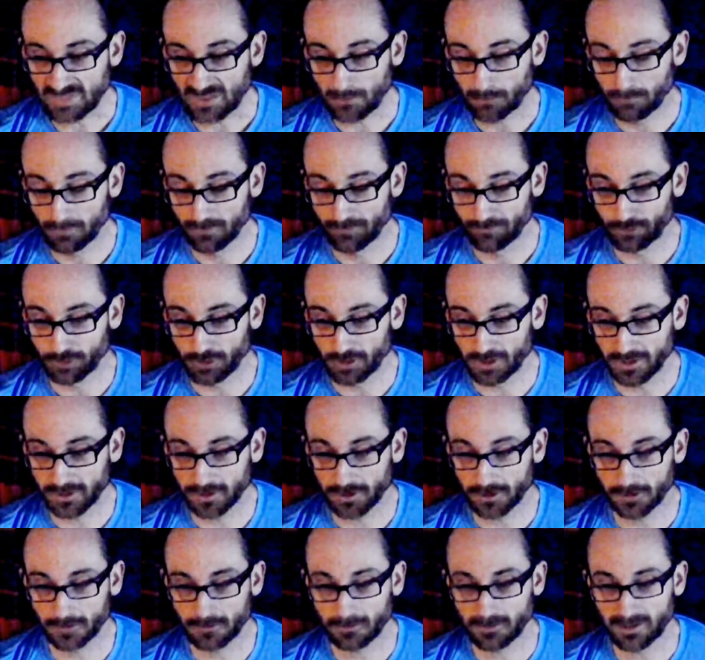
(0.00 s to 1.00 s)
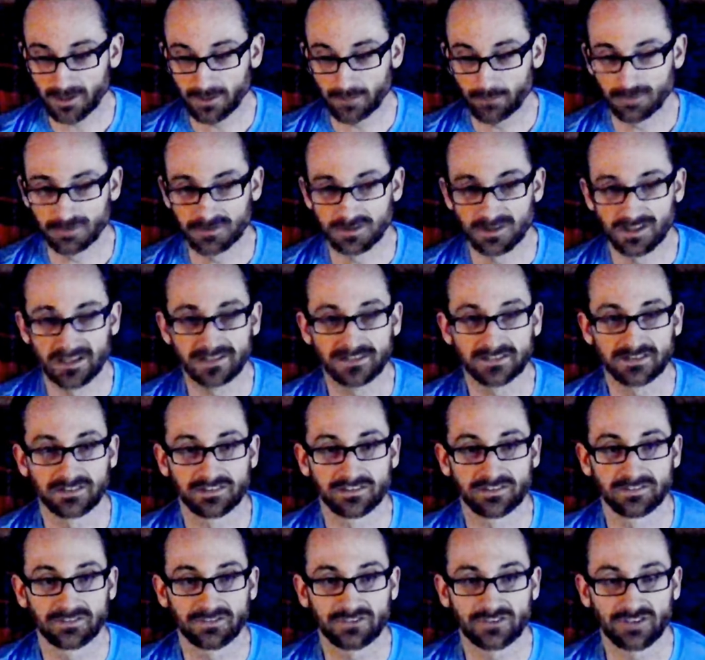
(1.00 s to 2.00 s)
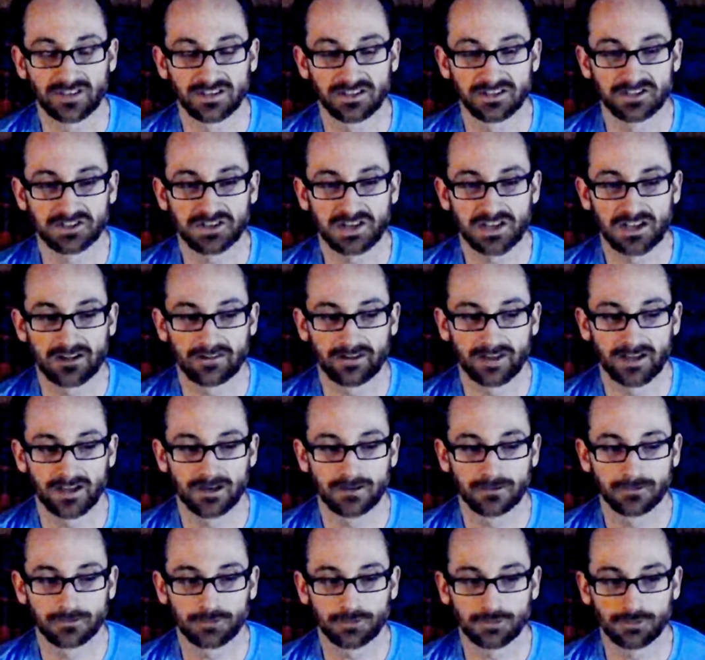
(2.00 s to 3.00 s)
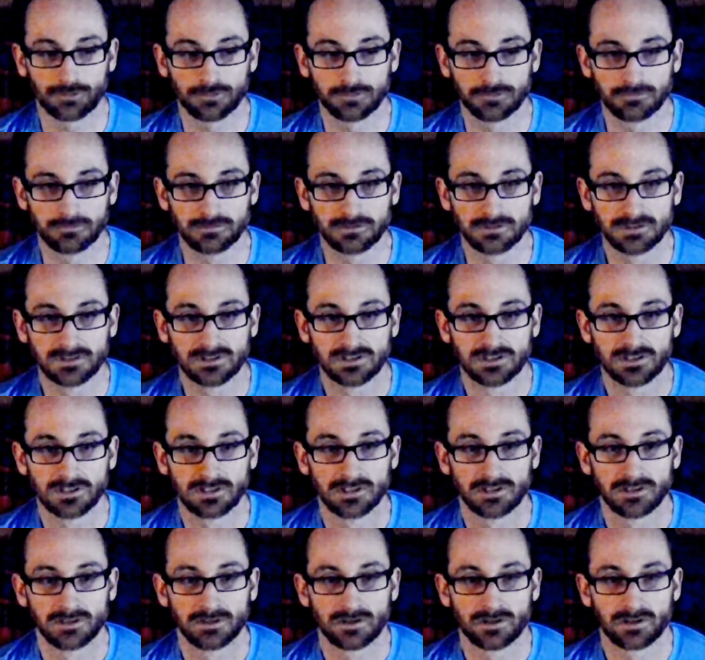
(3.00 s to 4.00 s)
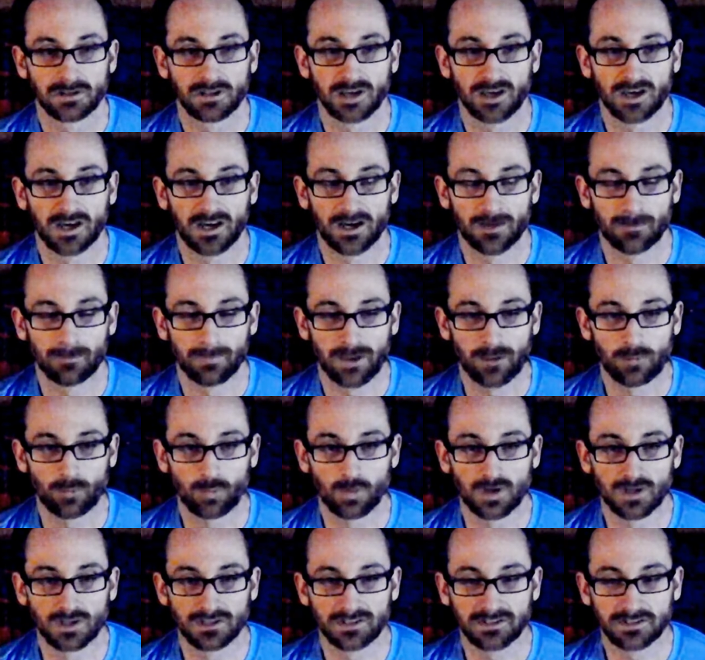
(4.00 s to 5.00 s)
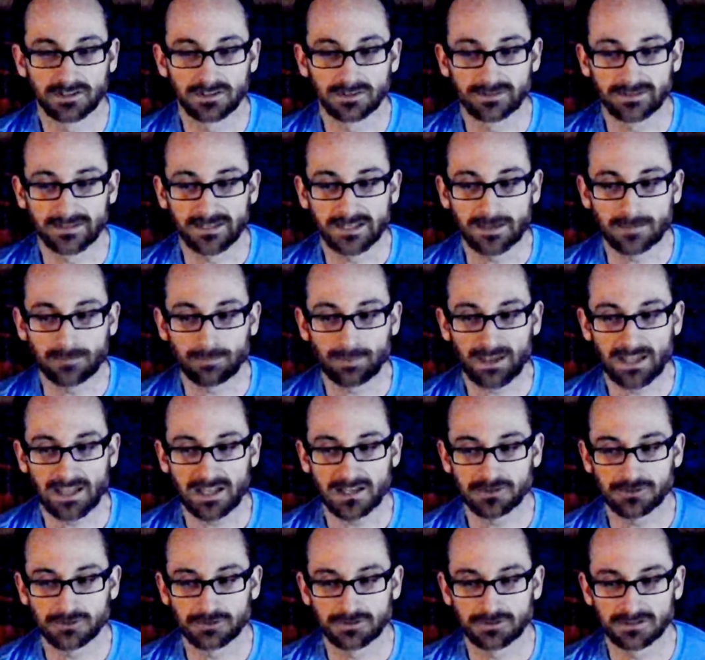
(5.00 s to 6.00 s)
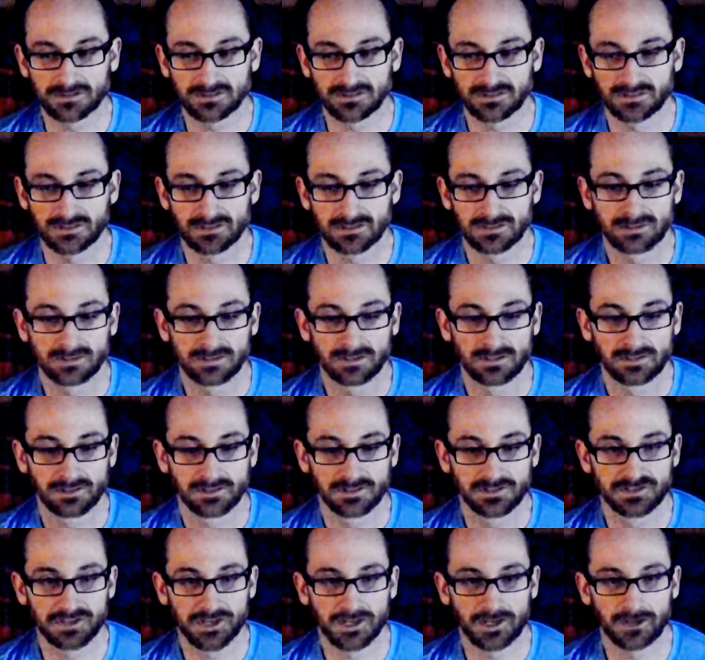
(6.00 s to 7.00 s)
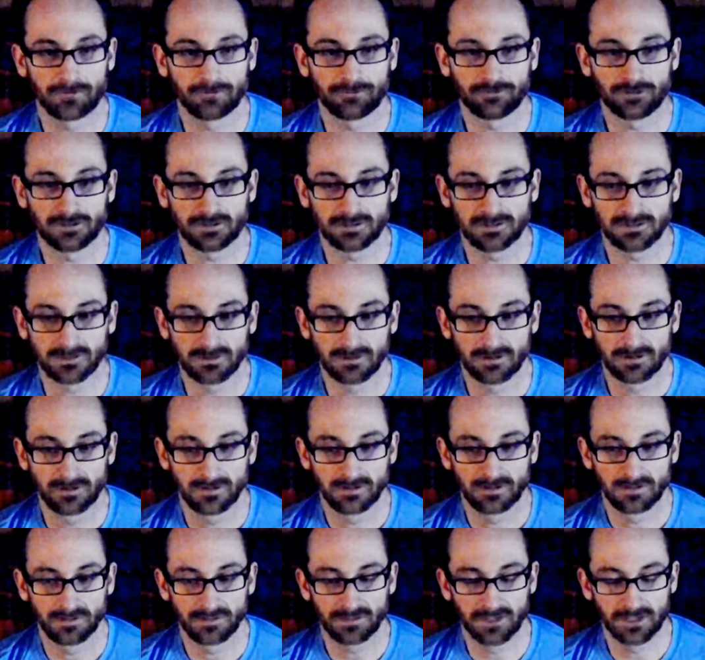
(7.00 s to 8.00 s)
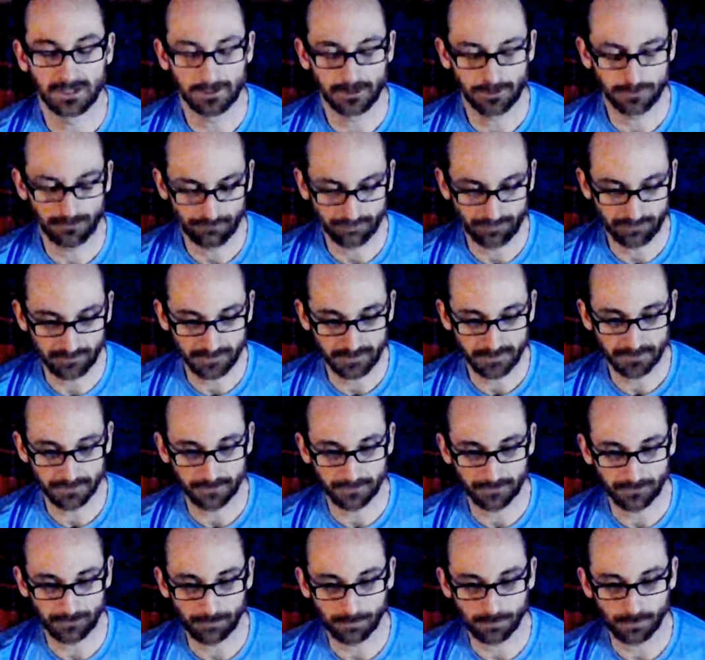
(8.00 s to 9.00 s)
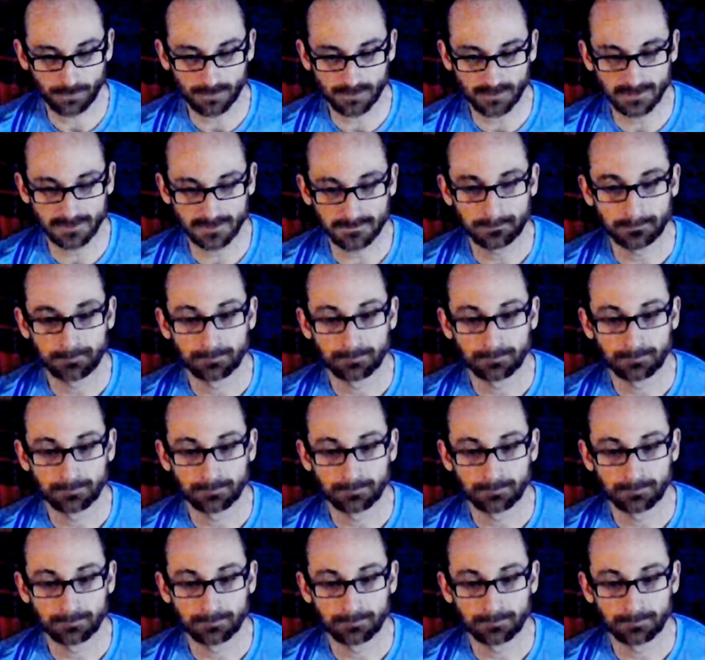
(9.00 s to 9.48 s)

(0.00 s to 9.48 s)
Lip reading: Before I go, I would like to send a shout out to my one elite patron, Jennifer. Thank you for your support.